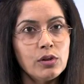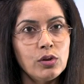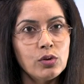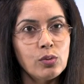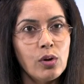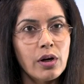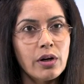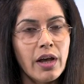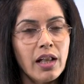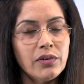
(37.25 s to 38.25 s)
you
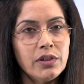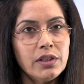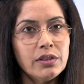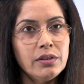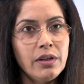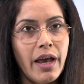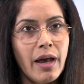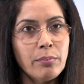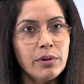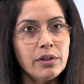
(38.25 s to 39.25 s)
are healthier,
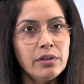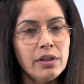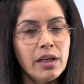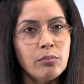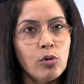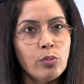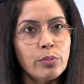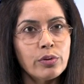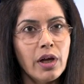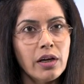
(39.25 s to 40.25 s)
happier, and more
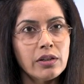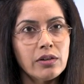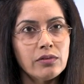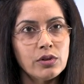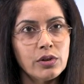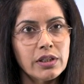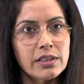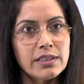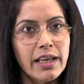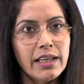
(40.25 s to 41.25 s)
productive during
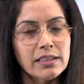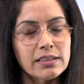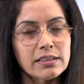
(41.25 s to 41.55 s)
the day.